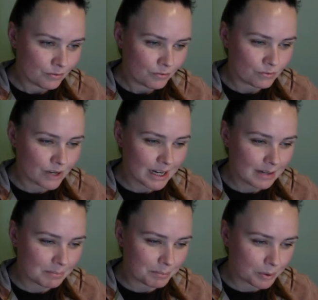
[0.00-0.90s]

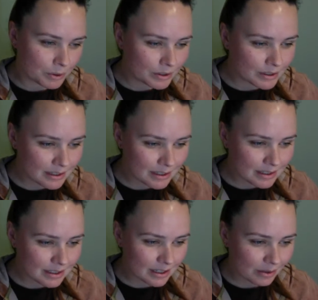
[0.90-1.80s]
read
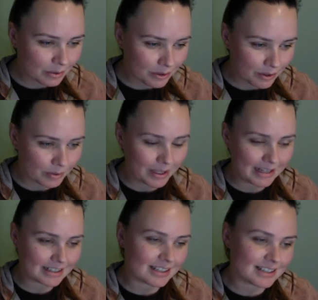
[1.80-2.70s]
books, although he
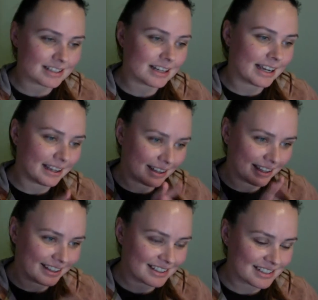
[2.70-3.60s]
does like
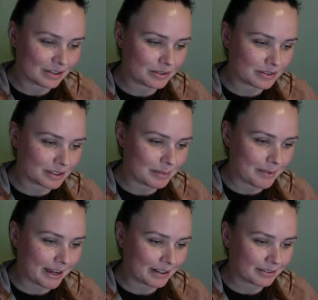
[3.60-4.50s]
the tickles on the
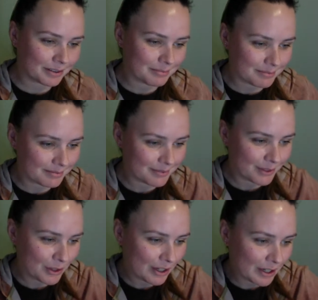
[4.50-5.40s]
back from
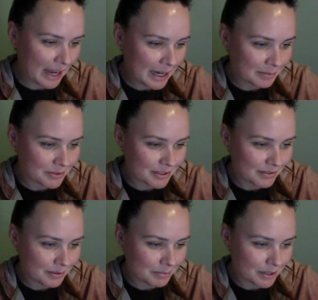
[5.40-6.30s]
Animals Over
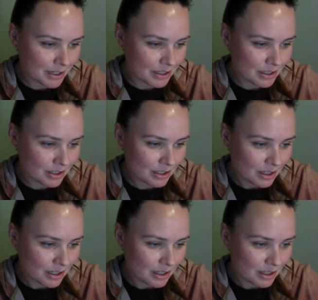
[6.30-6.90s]
the Bridge.